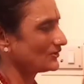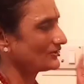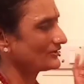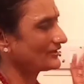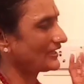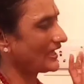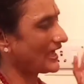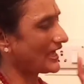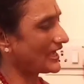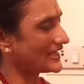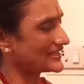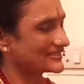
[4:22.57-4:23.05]

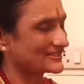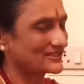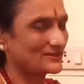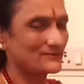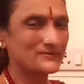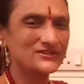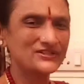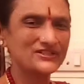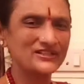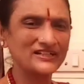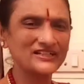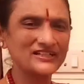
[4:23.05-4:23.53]
the
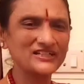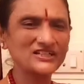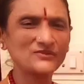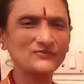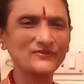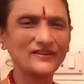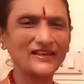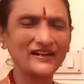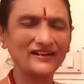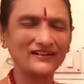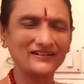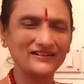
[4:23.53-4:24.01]
assumptions
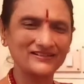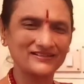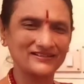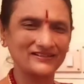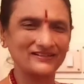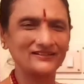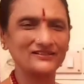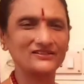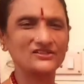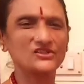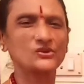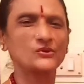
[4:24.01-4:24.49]
were
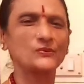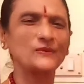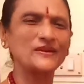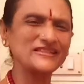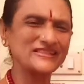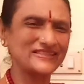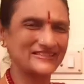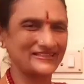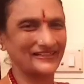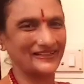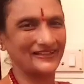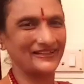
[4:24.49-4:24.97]
little
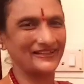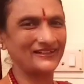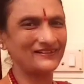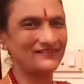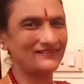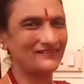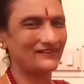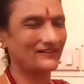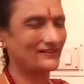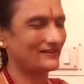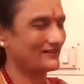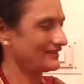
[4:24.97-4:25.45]

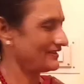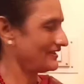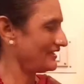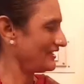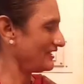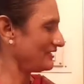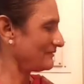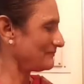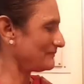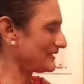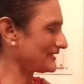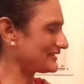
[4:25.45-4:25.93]
twisted,
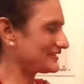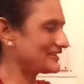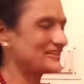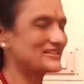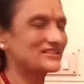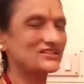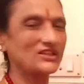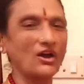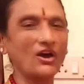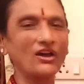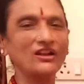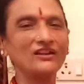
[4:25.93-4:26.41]
but the
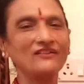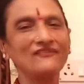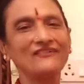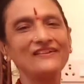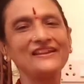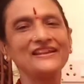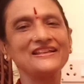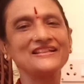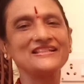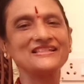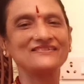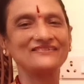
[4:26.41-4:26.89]

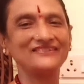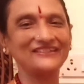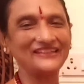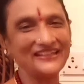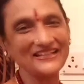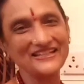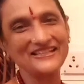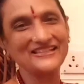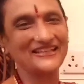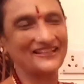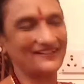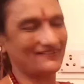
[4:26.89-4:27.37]
solving is
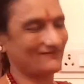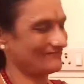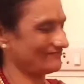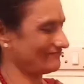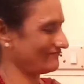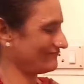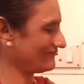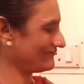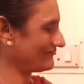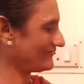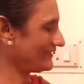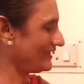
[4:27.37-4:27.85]
easy.
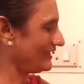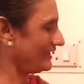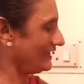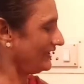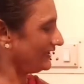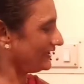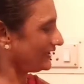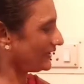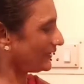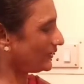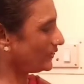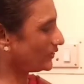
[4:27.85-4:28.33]

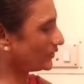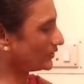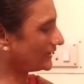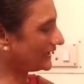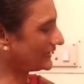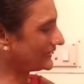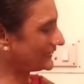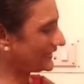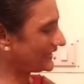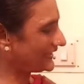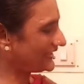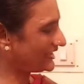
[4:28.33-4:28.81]
Now look
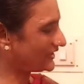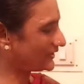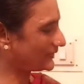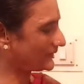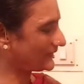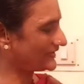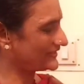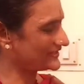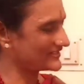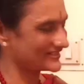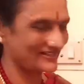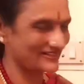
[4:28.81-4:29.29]
at the
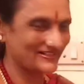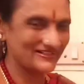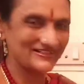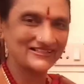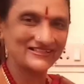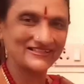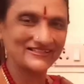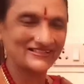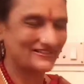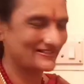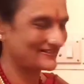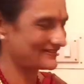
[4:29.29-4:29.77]

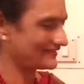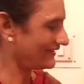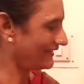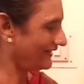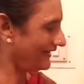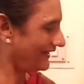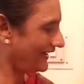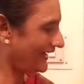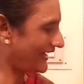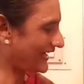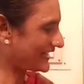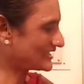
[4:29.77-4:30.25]
equations.
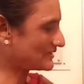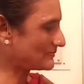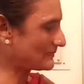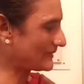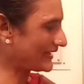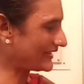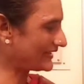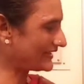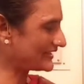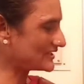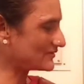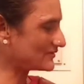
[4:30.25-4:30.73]
X
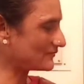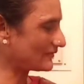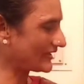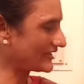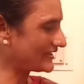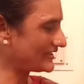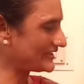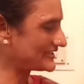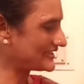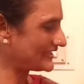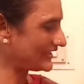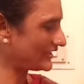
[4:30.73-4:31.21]
minus y
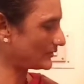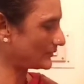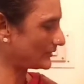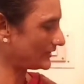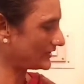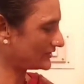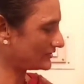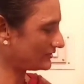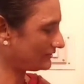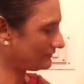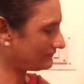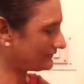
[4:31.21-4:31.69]
is
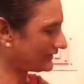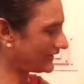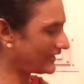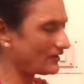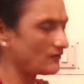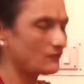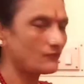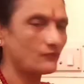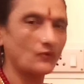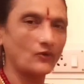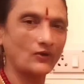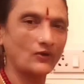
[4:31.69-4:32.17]
equal to
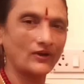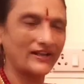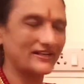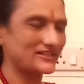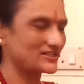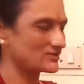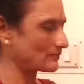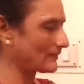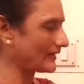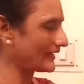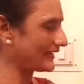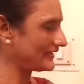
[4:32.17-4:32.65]
3.
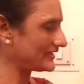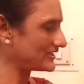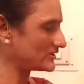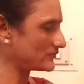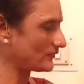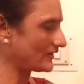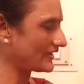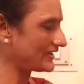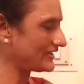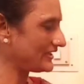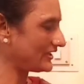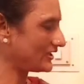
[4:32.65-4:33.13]
4x minus
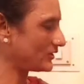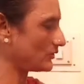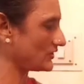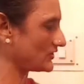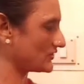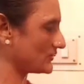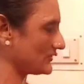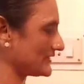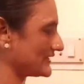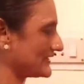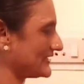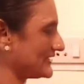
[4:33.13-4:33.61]
y equal
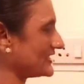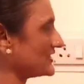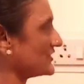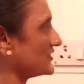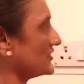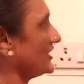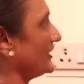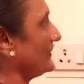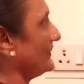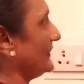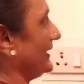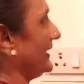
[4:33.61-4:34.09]
to
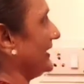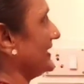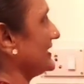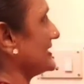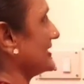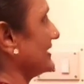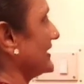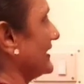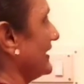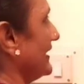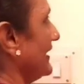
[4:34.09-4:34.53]
60 means